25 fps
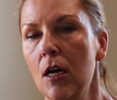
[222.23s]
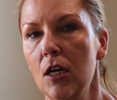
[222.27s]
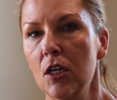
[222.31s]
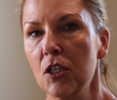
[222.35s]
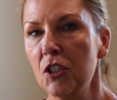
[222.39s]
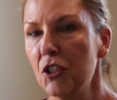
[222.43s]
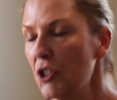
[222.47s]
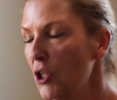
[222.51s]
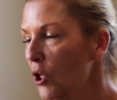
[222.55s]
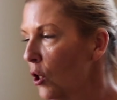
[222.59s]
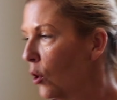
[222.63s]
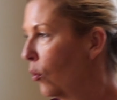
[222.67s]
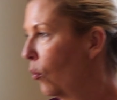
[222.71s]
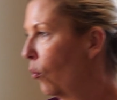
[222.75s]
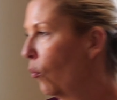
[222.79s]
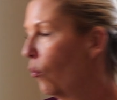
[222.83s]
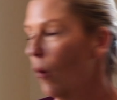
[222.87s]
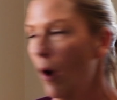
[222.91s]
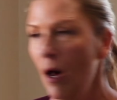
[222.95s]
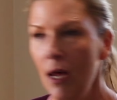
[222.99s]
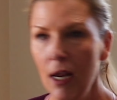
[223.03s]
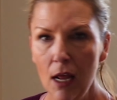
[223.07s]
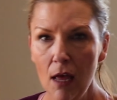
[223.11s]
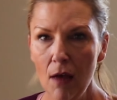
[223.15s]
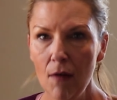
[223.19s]
So
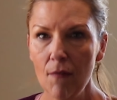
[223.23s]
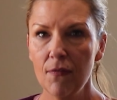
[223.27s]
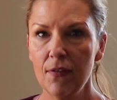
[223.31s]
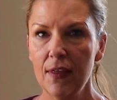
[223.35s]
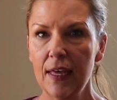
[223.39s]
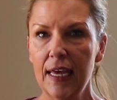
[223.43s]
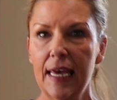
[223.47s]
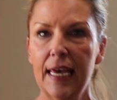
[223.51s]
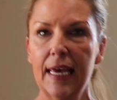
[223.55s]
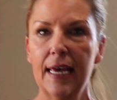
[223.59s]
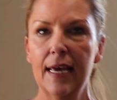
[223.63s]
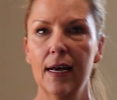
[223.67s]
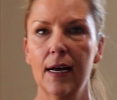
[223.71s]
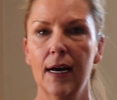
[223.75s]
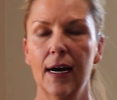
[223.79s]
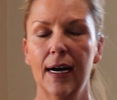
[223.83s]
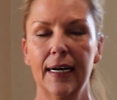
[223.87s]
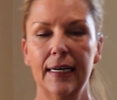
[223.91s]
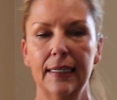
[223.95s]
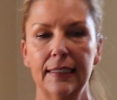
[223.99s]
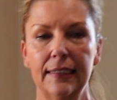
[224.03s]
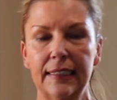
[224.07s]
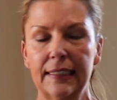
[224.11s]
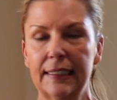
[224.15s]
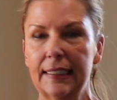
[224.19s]
one of the
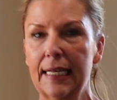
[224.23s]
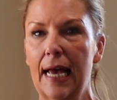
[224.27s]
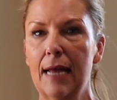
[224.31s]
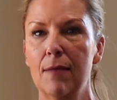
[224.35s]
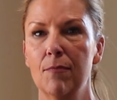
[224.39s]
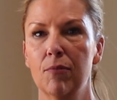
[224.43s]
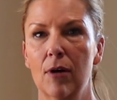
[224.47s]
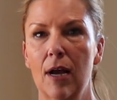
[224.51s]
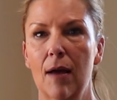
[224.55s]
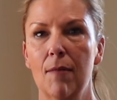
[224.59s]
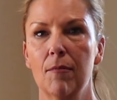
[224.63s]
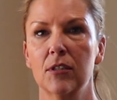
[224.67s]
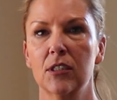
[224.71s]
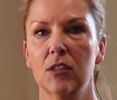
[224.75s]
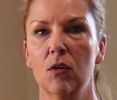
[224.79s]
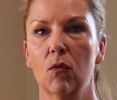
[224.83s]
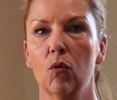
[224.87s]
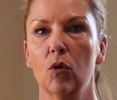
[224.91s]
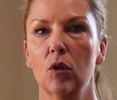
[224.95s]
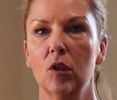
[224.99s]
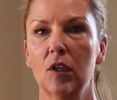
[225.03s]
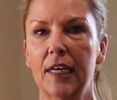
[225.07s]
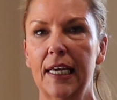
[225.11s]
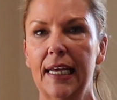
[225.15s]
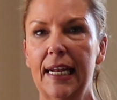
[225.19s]
design parameters that
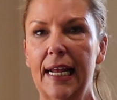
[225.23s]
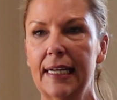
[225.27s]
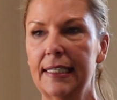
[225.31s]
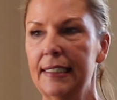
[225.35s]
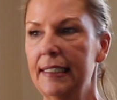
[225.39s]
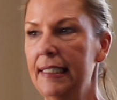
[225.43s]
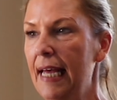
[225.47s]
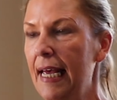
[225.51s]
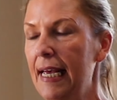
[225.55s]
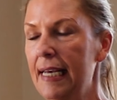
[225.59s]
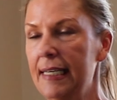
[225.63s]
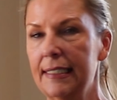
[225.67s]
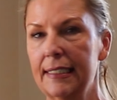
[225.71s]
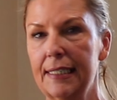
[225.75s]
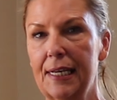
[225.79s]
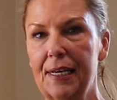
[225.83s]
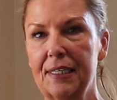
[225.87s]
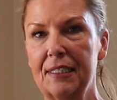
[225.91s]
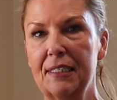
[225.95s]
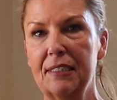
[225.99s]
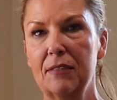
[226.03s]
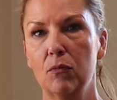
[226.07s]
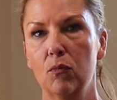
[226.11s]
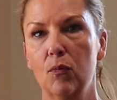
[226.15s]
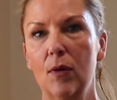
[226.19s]
we're looking at today
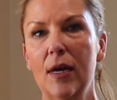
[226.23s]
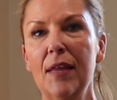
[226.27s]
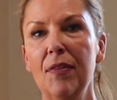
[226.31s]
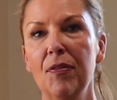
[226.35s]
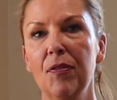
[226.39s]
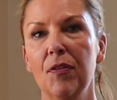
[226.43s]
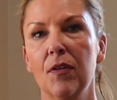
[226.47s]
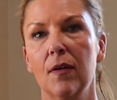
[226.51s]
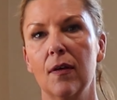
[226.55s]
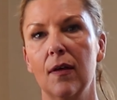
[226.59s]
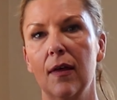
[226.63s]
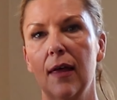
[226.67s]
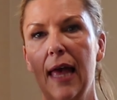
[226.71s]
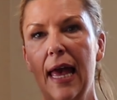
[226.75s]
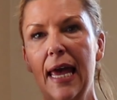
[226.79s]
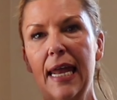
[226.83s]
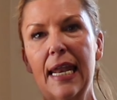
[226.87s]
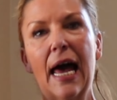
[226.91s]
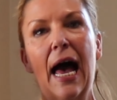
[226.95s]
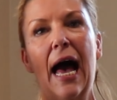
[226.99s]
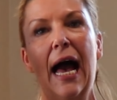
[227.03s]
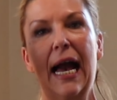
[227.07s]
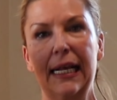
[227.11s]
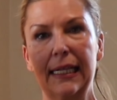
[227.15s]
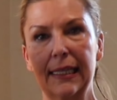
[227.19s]
is width and
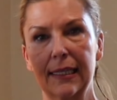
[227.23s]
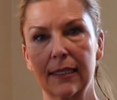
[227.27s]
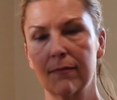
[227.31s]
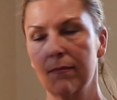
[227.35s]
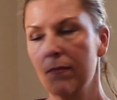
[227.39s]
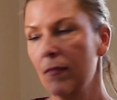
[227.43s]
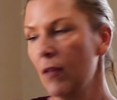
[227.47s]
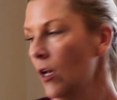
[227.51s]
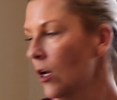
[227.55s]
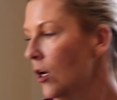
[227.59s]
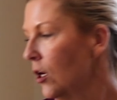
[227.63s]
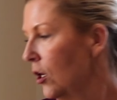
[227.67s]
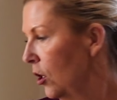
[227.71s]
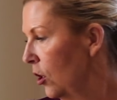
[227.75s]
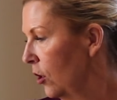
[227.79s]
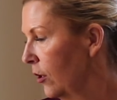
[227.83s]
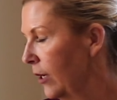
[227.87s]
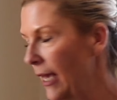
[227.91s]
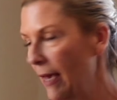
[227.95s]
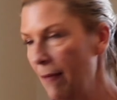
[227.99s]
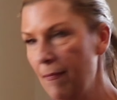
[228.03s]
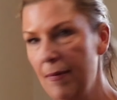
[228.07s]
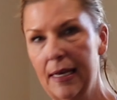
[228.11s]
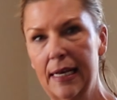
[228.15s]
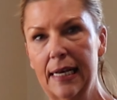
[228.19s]
height.
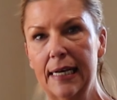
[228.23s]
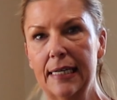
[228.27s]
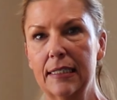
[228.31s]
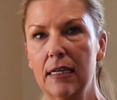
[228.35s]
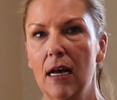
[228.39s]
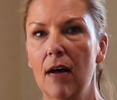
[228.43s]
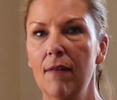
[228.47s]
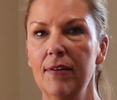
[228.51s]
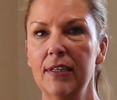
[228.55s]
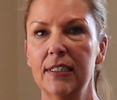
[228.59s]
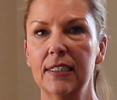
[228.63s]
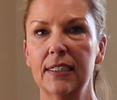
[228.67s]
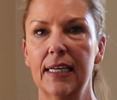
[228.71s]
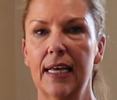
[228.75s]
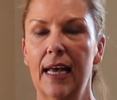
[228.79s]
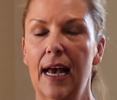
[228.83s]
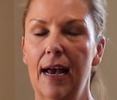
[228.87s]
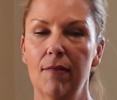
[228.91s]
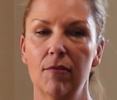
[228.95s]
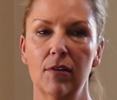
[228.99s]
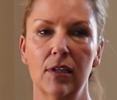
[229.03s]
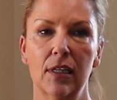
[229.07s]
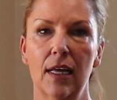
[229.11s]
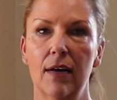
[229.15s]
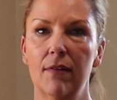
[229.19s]
Okay, because obviously
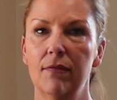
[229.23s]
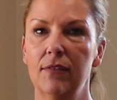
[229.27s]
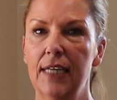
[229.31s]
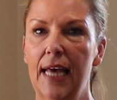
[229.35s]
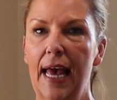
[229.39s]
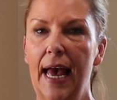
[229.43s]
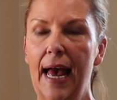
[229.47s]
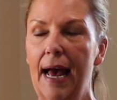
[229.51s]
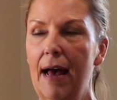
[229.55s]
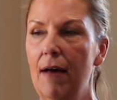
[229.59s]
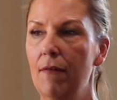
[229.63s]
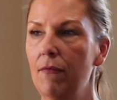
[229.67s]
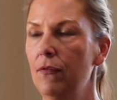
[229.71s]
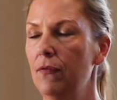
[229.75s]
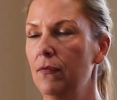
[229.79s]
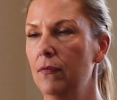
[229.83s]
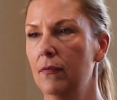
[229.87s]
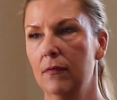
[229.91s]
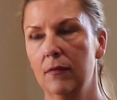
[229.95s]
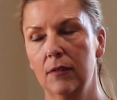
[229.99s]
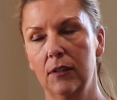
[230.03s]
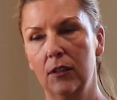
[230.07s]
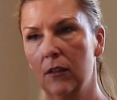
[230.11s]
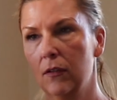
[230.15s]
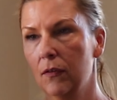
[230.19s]
I would love to
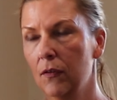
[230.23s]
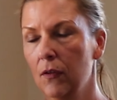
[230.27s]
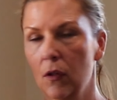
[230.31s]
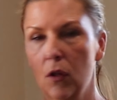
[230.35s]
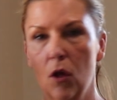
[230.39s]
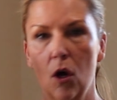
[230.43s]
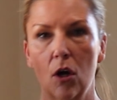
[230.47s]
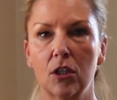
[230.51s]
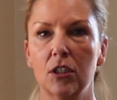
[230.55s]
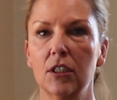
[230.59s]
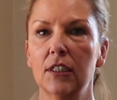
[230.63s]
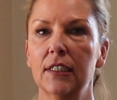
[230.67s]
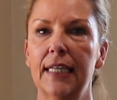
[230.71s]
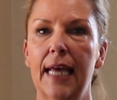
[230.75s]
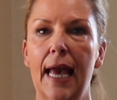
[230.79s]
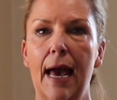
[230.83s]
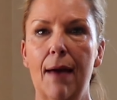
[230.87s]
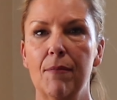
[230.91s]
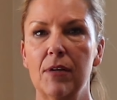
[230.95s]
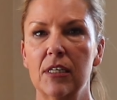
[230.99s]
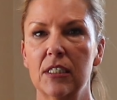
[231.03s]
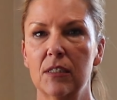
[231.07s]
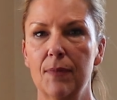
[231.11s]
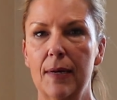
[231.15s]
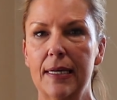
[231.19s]
have, you know, the largest
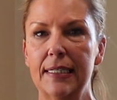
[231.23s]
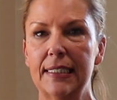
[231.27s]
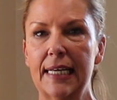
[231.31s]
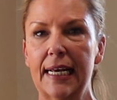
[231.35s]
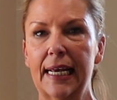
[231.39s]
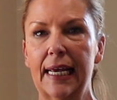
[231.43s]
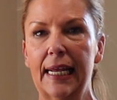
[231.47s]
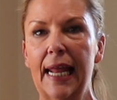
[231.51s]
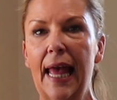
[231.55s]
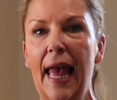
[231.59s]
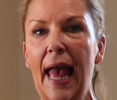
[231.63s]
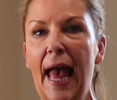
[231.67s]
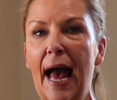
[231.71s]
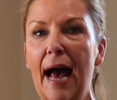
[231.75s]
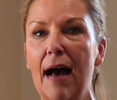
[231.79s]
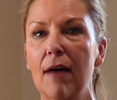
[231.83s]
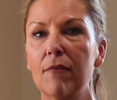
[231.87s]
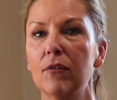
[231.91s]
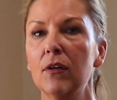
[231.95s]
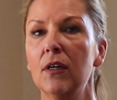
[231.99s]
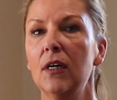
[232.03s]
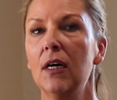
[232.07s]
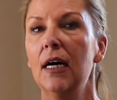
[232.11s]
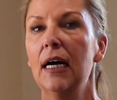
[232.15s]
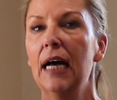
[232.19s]
cabinet space I can
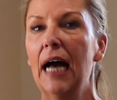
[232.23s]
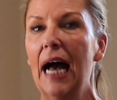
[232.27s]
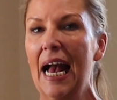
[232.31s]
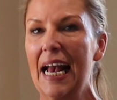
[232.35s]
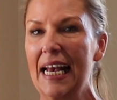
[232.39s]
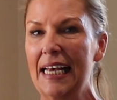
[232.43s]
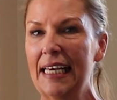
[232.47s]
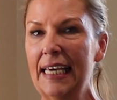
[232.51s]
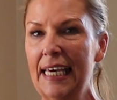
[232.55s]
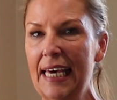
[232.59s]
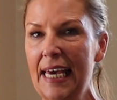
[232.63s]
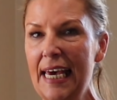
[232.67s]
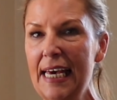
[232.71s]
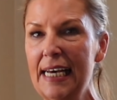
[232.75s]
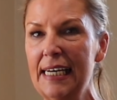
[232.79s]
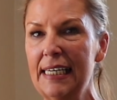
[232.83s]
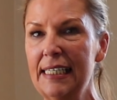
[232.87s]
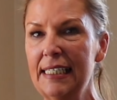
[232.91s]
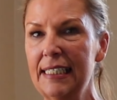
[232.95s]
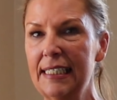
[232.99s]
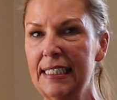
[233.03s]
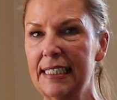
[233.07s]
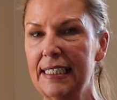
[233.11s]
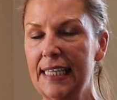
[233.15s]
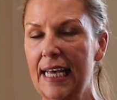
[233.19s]
have.
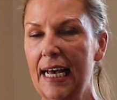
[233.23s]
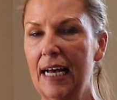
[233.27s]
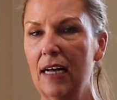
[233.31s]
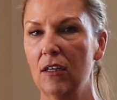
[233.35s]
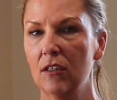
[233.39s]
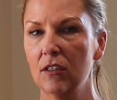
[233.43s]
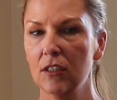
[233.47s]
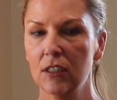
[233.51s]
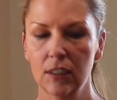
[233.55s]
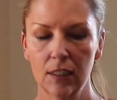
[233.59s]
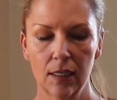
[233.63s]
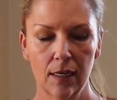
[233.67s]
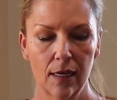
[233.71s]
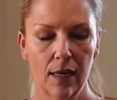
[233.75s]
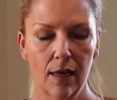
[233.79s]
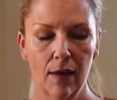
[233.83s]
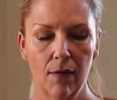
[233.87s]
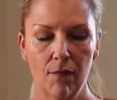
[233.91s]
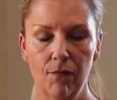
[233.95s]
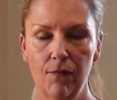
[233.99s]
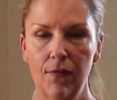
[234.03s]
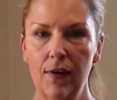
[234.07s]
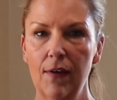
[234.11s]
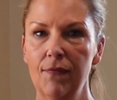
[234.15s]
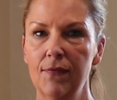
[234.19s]
Ikea sells
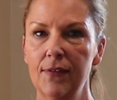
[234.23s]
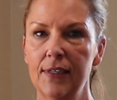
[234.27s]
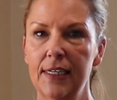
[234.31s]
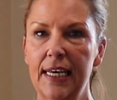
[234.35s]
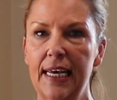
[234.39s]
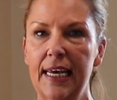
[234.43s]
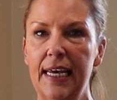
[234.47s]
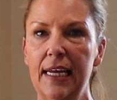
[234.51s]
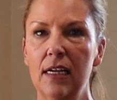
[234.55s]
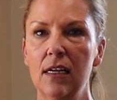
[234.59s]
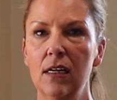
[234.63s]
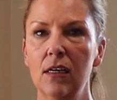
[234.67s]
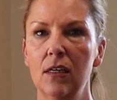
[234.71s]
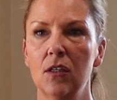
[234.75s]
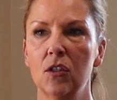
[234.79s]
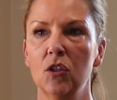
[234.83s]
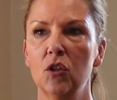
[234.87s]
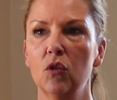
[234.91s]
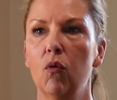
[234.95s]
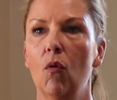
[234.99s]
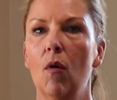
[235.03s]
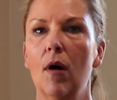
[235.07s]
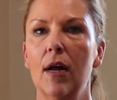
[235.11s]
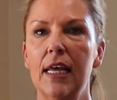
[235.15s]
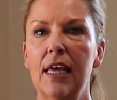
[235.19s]
15,
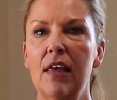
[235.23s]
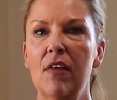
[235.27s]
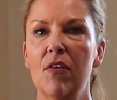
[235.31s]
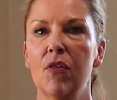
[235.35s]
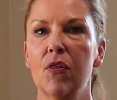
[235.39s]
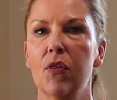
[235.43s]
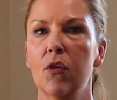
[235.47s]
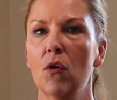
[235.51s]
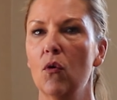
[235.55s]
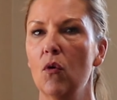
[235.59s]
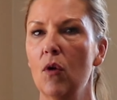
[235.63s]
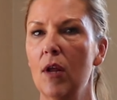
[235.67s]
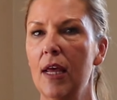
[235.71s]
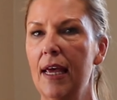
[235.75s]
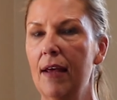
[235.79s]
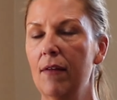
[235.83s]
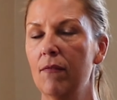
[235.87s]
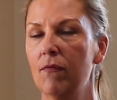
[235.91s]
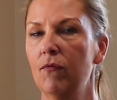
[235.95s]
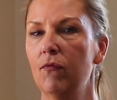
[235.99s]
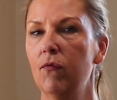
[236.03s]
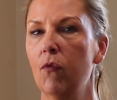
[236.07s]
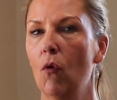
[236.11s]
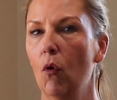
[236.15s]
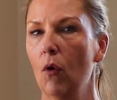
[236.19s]
20, 30,
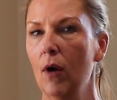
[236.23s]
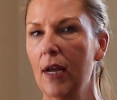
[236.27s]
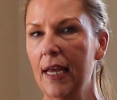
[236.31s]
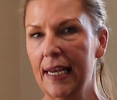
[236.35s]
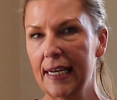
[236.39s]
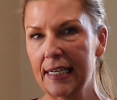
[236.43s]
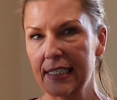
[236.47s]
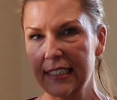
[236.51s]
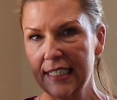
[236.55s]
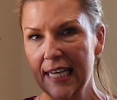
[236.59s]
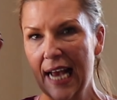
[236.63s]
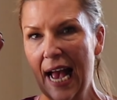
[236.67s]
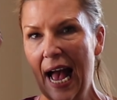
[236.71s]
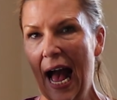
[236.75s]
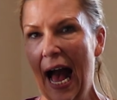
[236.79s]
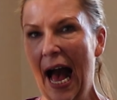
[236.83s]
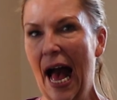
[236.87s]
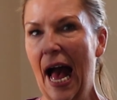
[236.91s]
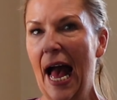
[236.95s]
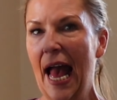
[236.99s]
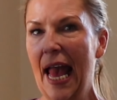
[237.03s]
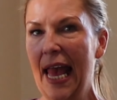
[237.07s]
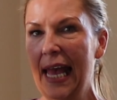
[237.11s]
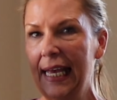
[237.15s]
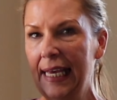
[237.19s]
and 40-inch
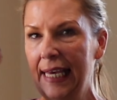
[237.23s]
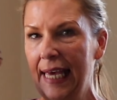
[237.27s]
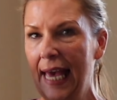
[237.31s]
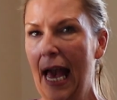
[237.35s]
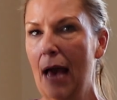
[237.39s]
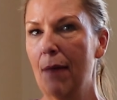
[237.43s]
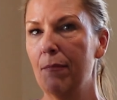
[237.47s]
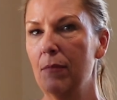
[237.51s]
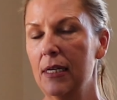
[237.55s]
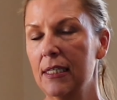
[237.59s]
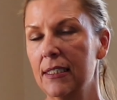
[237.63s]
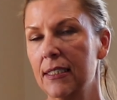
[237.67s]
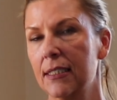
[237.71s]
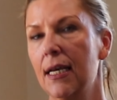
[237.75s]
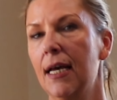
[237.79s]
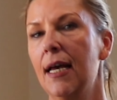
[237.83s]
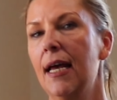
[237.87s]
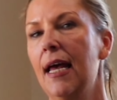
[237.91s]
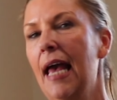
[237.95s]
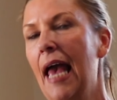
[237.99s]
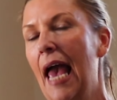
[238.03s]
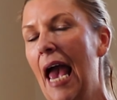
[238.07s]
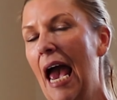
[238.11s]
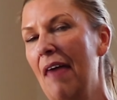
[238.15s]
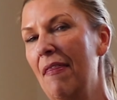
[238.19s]
high cabinets,
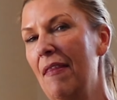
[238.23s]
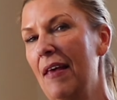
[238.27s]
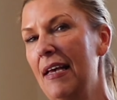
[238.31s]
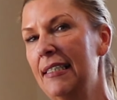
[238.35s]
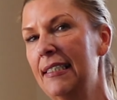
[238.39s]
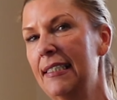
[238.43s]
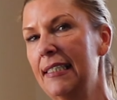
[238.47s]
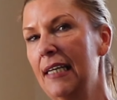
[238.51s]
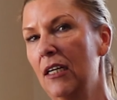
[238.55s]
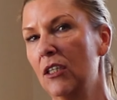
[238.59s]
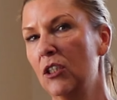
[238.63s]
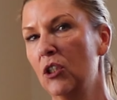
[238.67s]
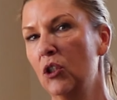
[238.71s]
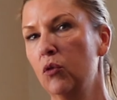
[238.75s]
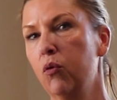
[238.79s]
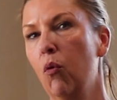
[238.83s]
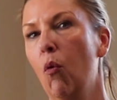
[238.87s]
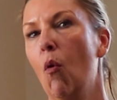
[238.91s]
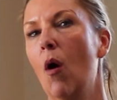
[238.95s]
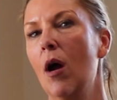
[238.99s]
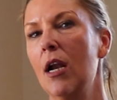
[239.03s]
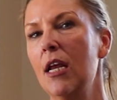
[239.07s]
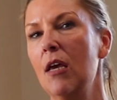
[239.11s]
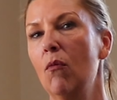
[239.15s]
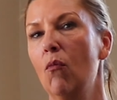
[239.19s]
and they sell
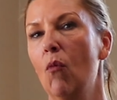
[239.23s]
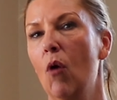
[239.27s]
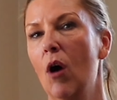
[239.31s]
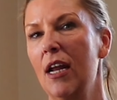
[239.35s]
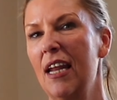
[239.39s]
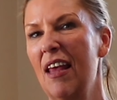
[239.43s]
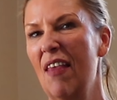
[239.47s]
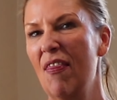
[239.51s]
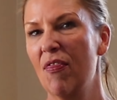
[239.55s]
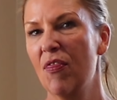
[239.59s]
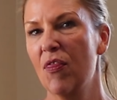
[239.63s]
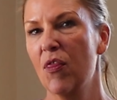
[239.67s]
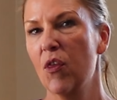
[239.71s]
21 and